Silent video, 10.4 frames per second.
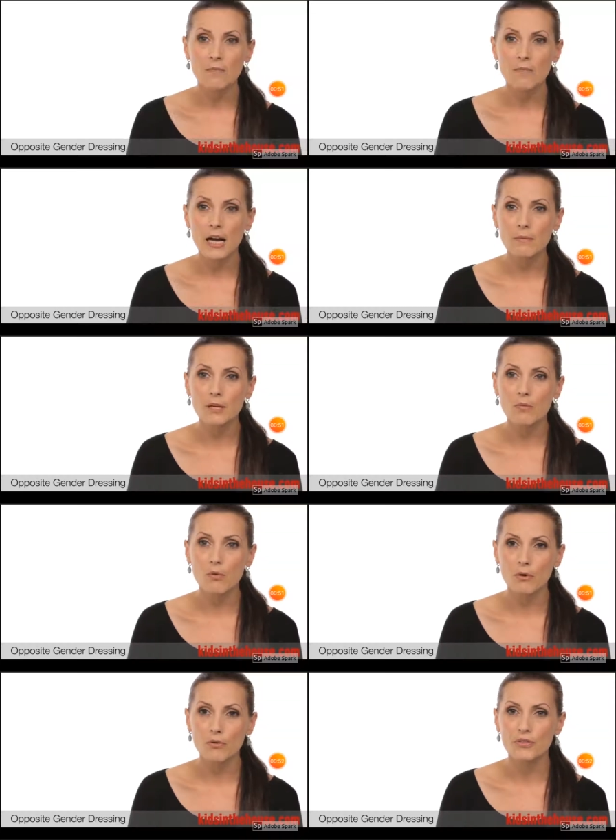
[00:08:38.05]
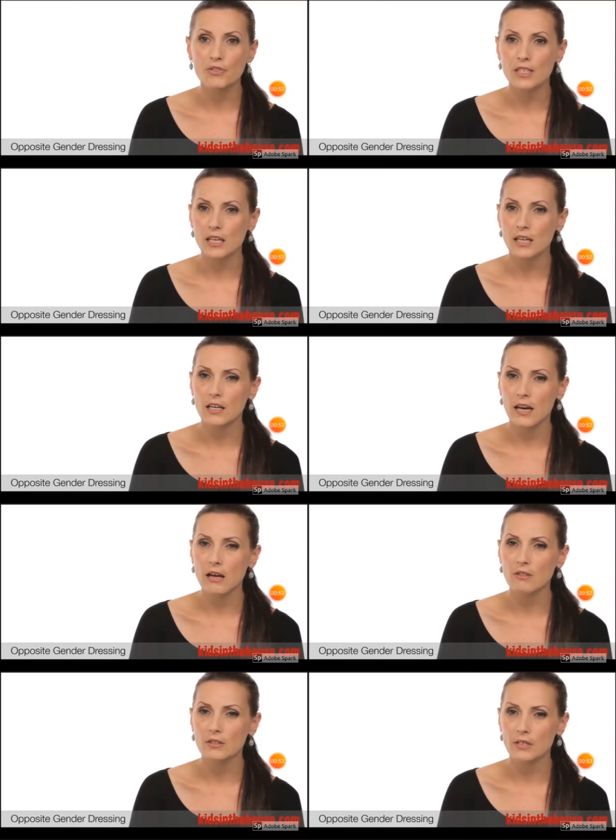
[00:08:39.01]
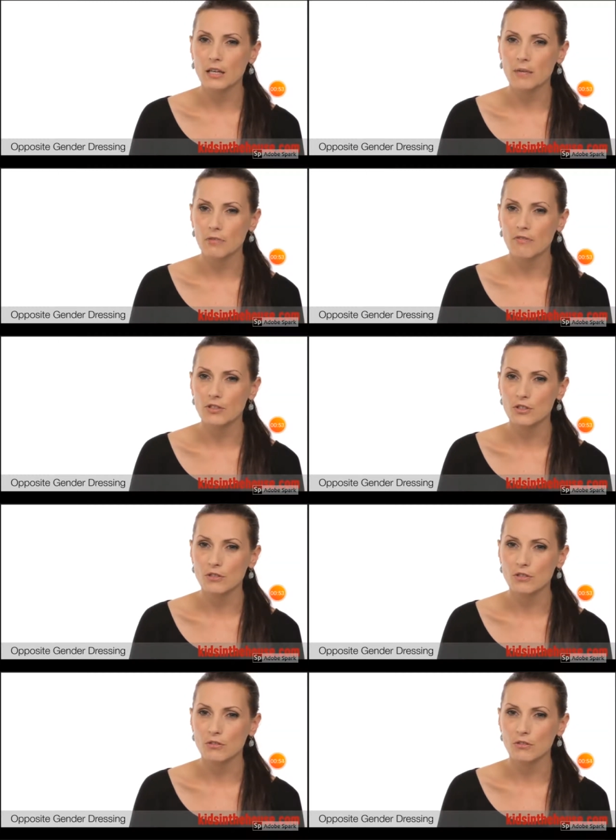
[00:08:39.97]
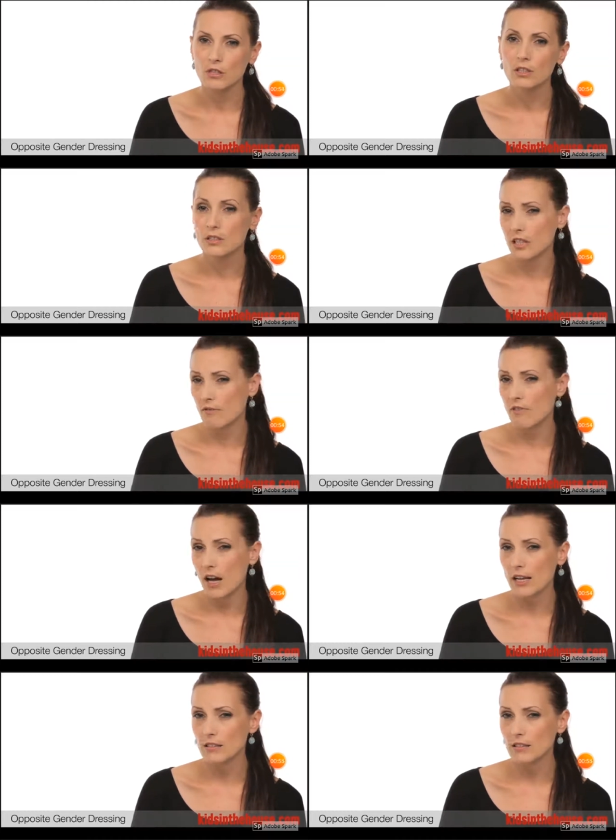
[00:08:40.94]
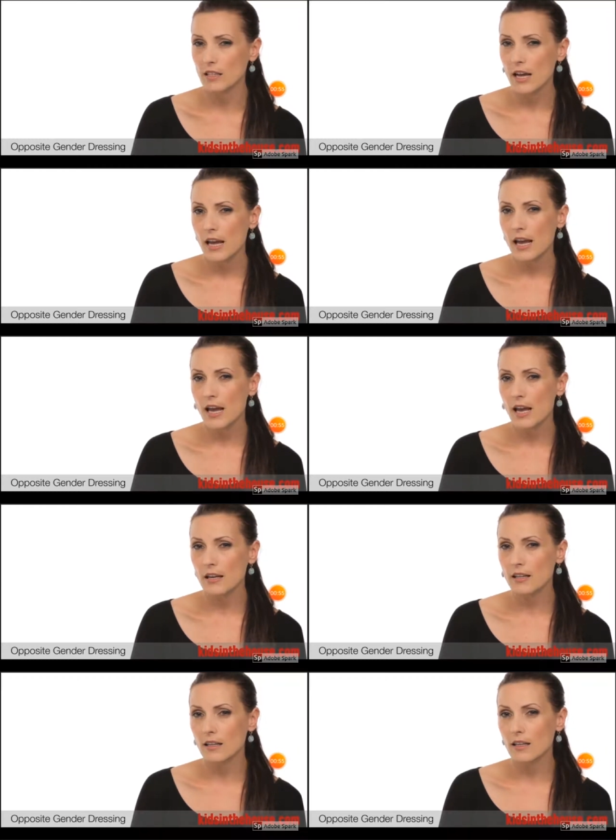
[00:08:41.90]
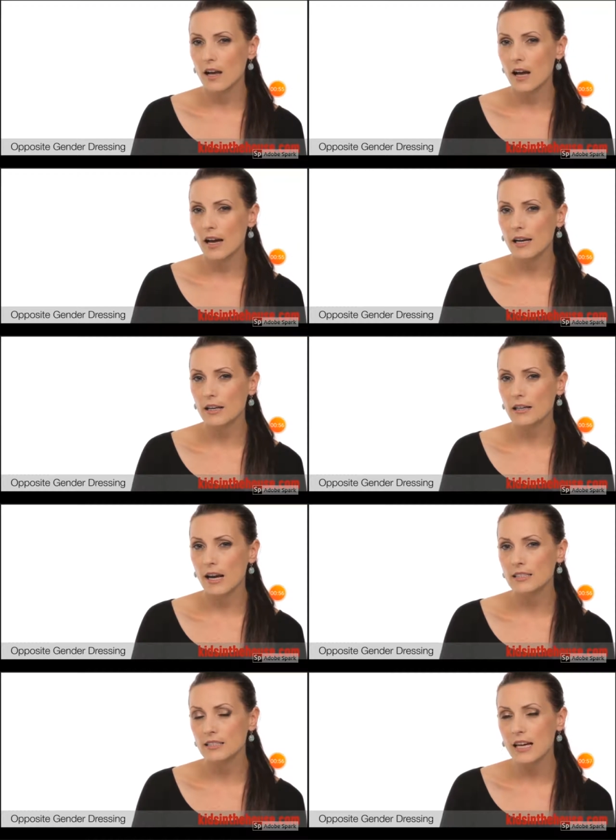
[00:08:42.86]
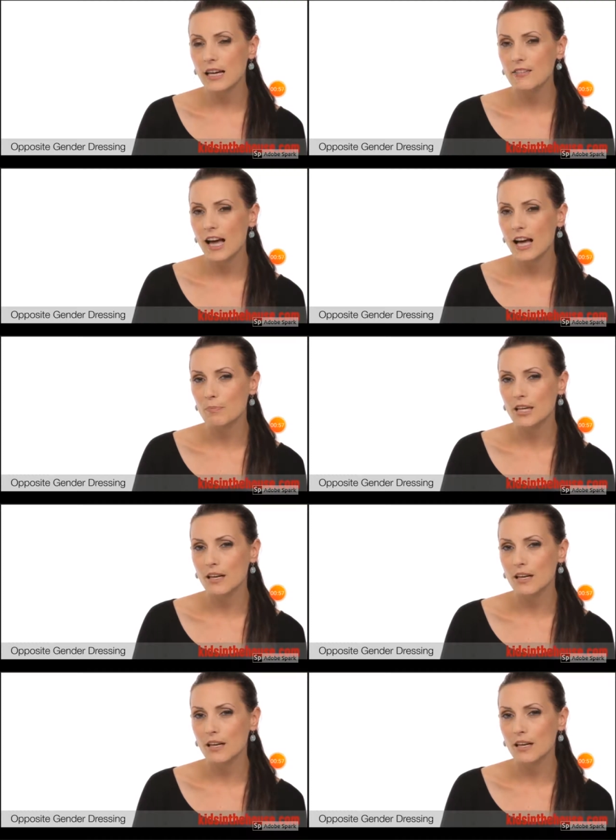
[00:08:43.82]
it might be worth seeking an outside professional's advice. And I, I say that